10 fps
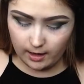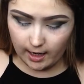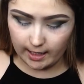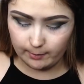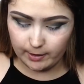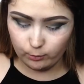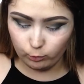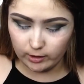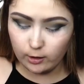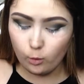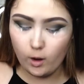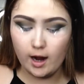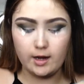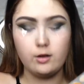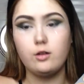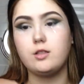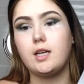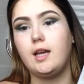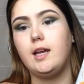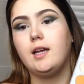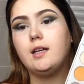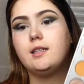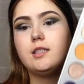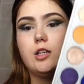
I could be real wild and